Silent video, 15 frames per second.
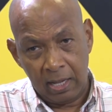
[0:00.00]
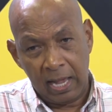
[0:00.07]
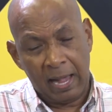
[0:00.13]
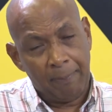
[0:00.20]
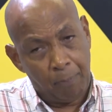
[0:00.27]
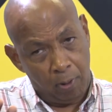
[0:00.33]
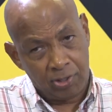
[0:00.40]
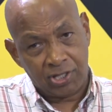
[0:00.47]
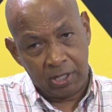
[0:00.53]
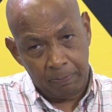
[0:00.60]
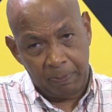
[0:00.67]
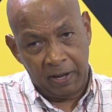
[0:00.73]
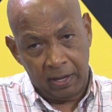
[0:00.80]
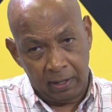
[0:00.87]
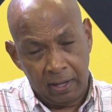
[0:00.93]
Are boys in
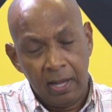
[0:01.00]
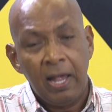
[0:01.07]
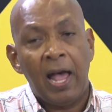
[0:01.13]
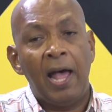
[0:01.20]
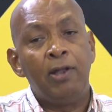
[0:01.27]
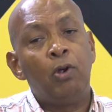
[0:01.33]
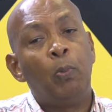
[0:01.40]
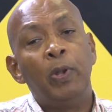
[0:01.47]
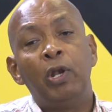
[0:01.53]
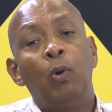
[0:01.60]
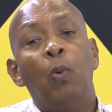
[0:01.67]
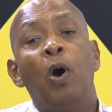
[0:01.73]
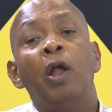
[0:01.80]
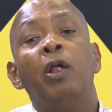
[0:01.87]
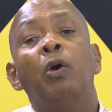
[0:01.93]
pain. I know we
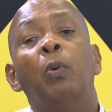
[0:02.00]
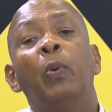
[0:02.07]
don't want to.